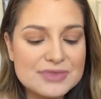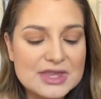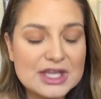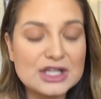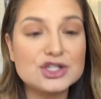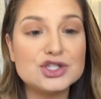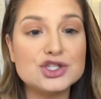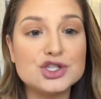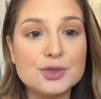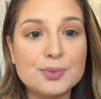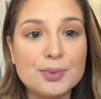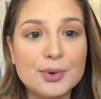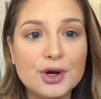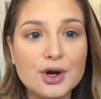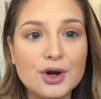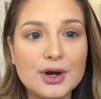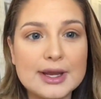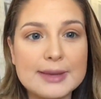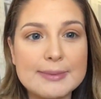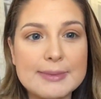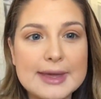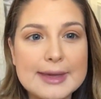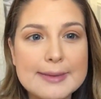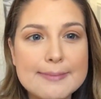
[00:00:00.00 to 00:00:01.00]
It's super
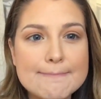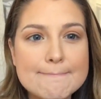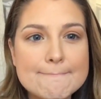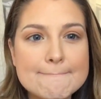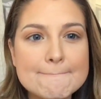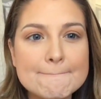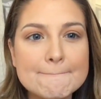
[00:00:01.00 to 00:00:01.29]
creamy